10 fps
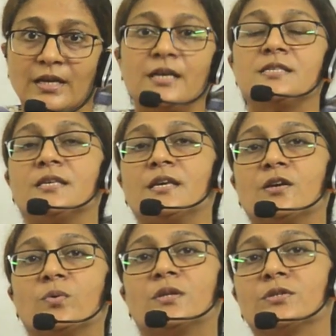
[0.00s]
is
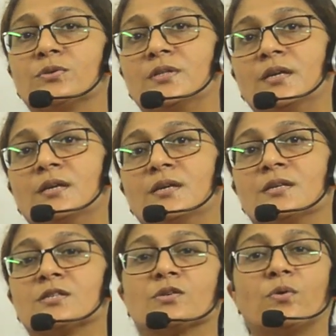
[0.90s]
equal to the
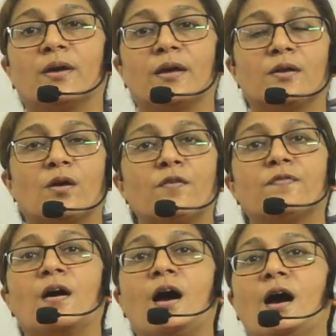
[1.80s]
square of
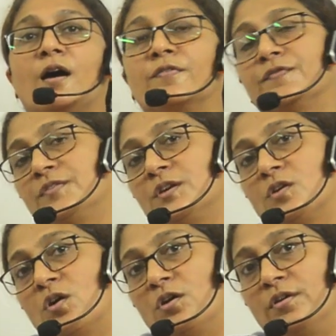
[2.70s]
half the
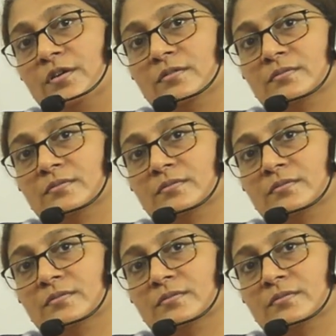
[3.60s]
chord.